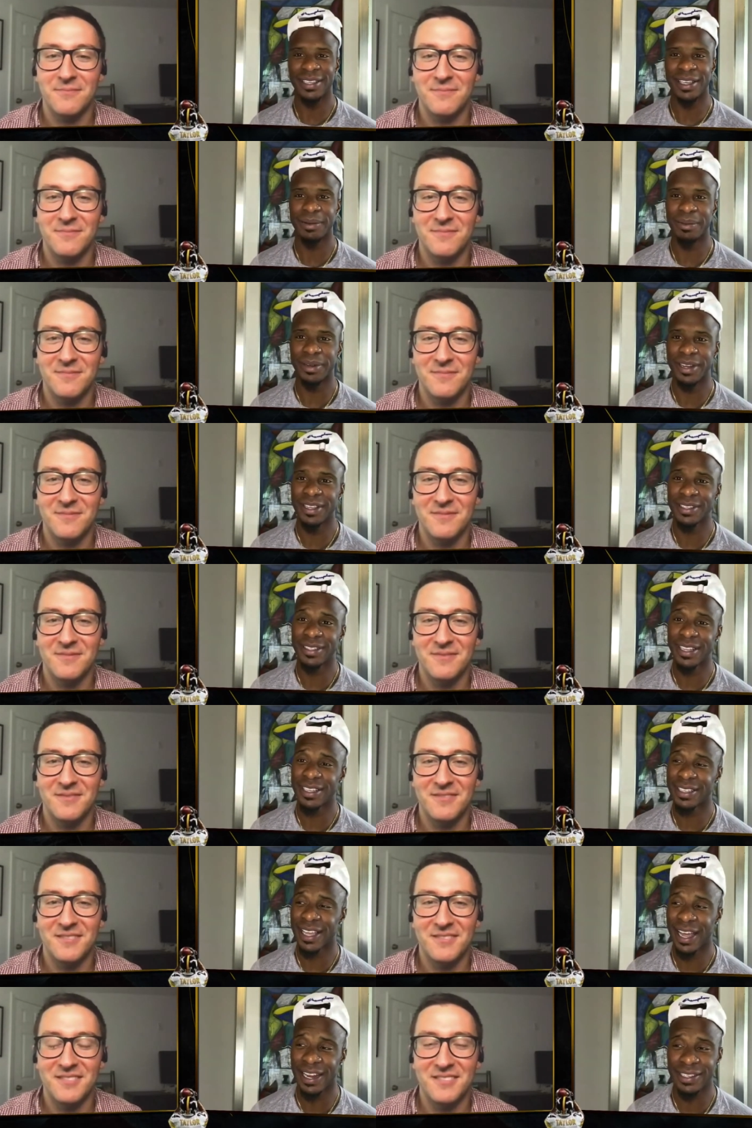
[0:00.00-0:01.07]
Speaker 1: I tell you, what these these
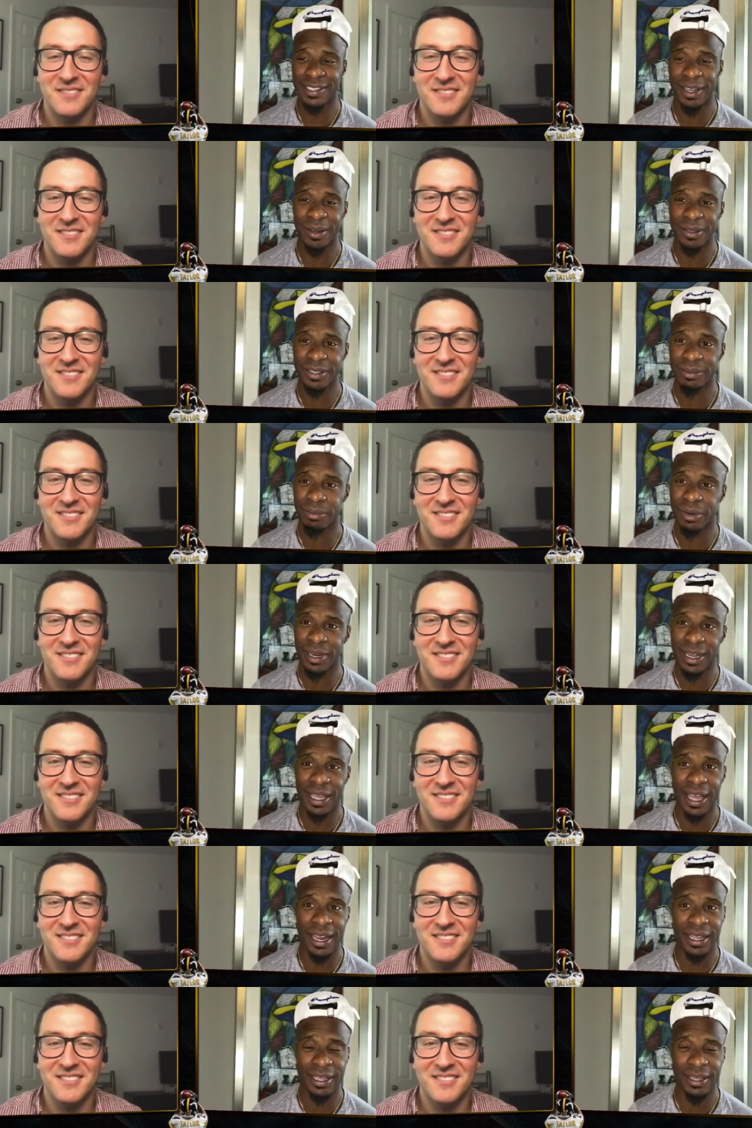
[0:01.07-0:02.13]
college coaches, boy, they
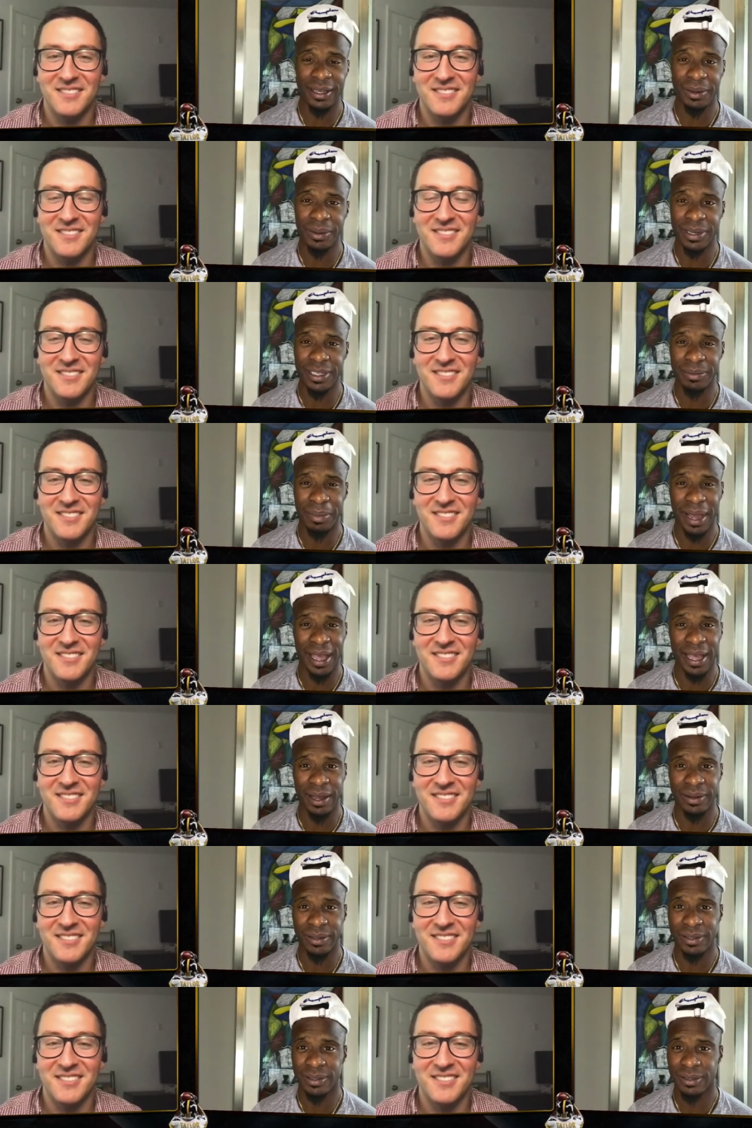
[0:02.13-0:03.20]
got it good with these
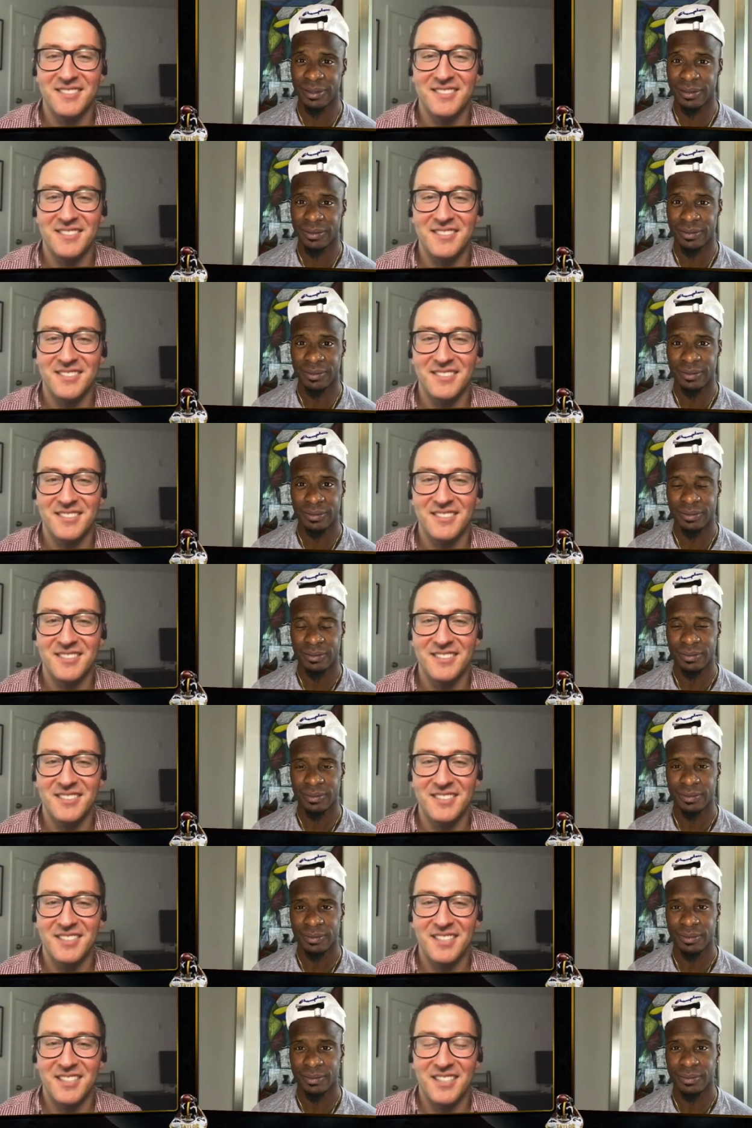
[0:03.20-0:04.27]
buyouts.
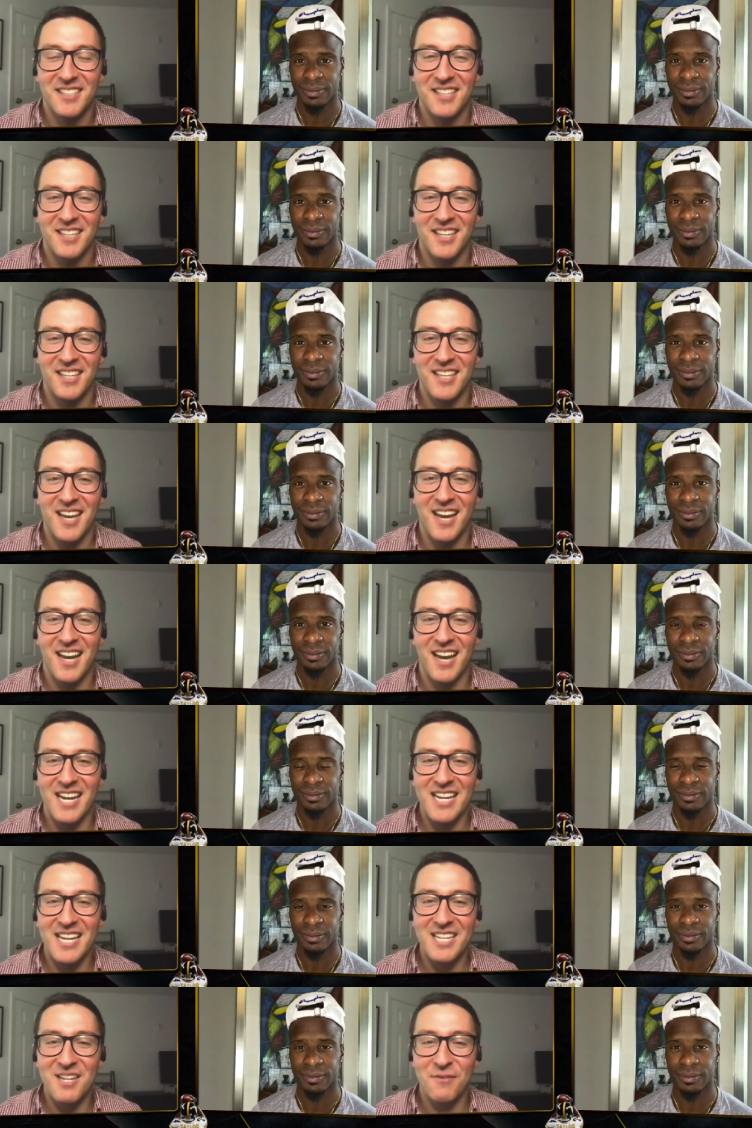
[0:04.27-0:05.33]
Speaker 2: Yeah, I need
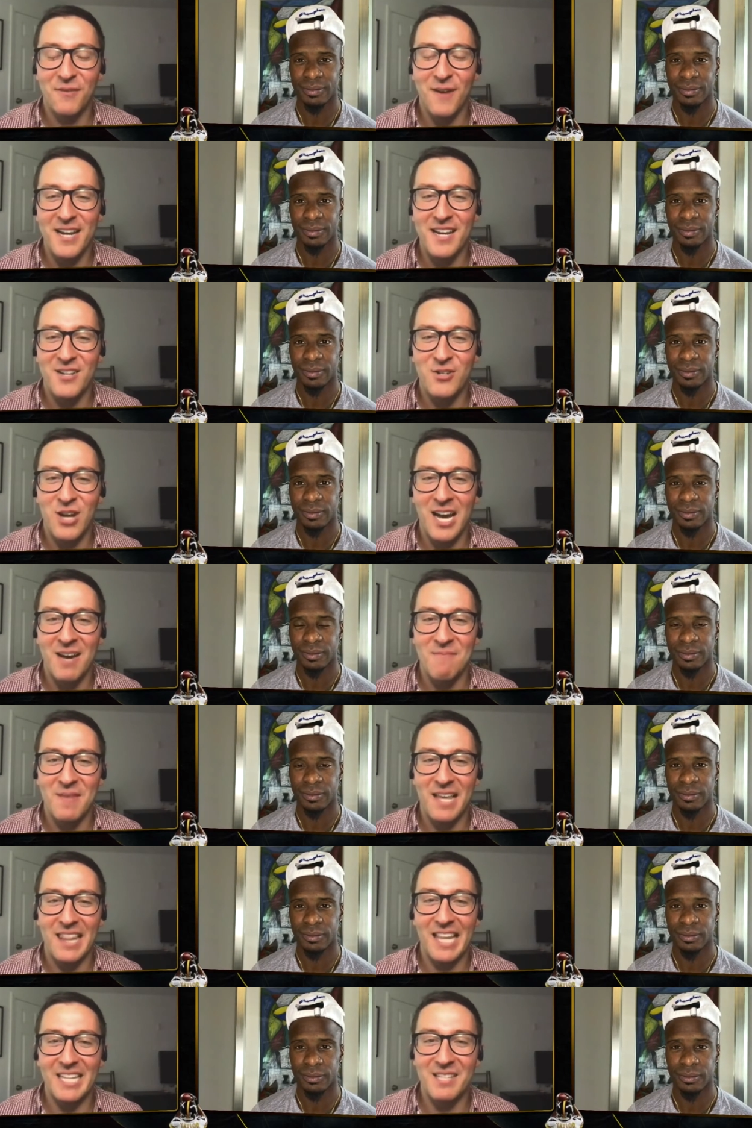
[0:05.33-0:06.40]
to find a job that
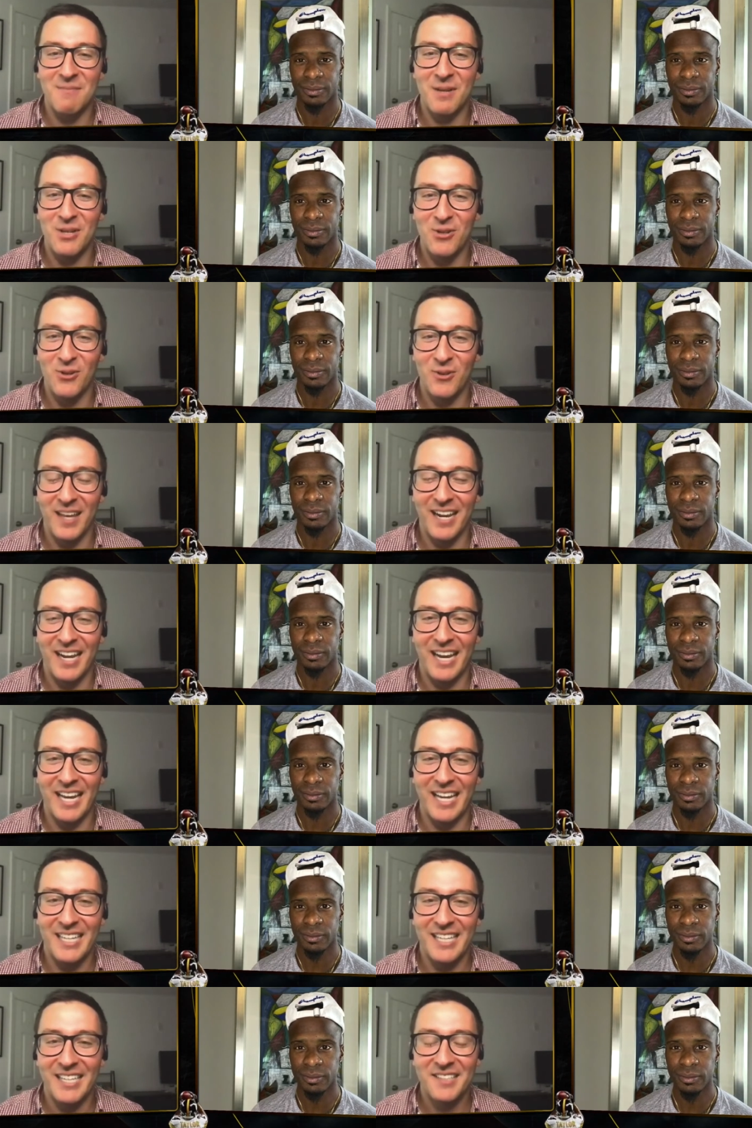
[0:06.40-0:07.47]
lets me do that,
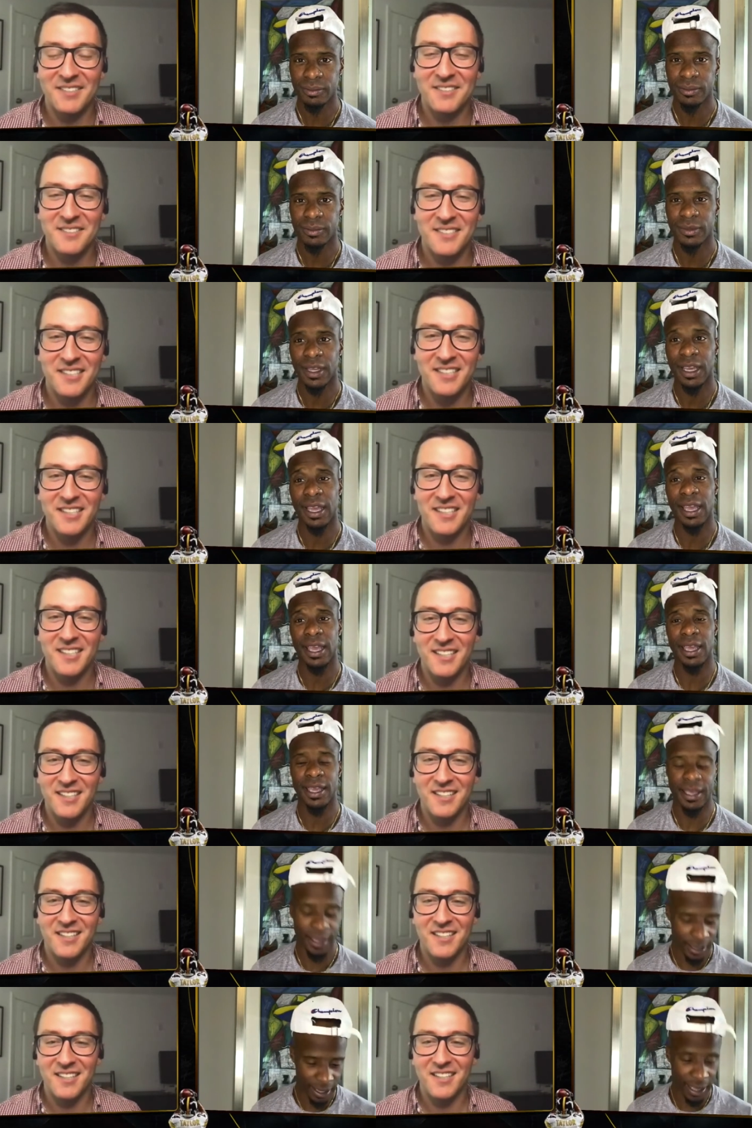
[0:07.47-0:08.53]
Ike. Hey,
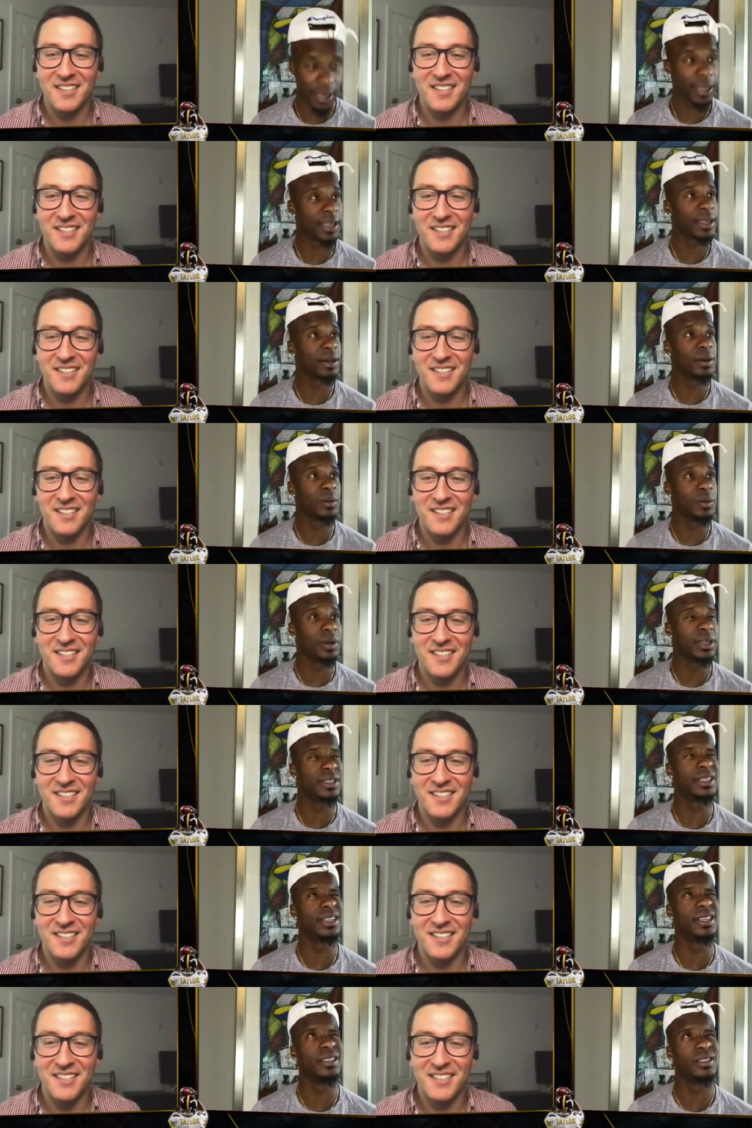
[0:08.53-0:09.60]
Speaker 1: what is
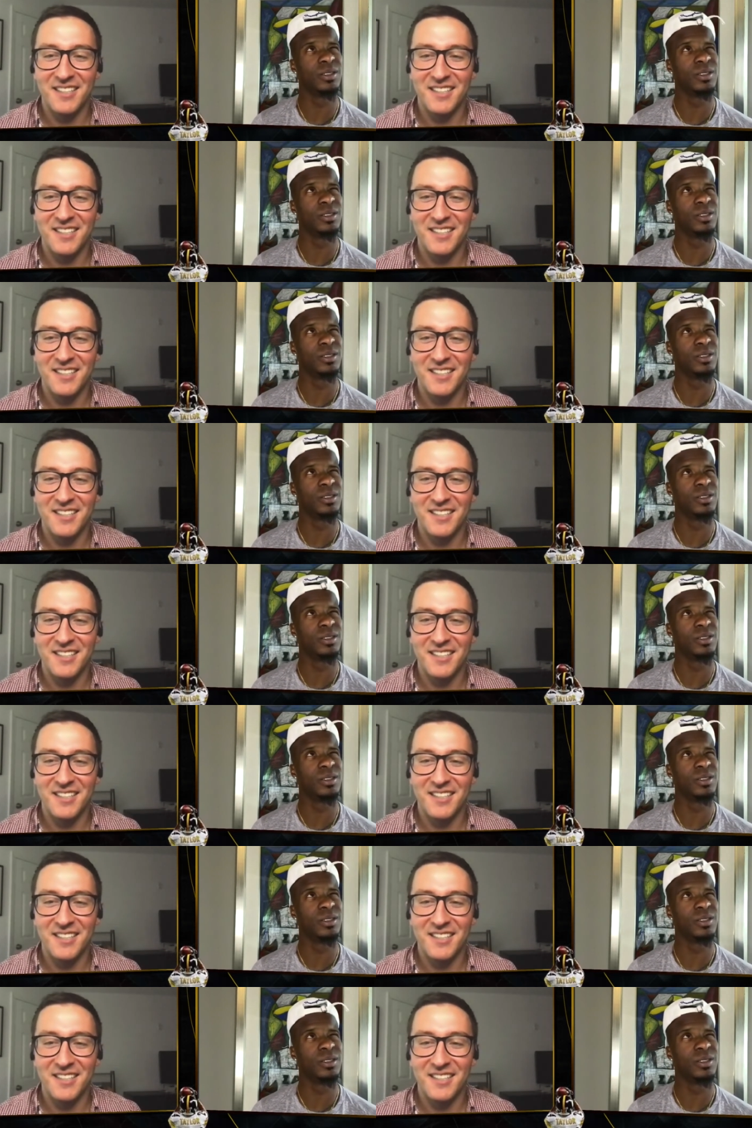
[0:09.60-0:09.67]
this?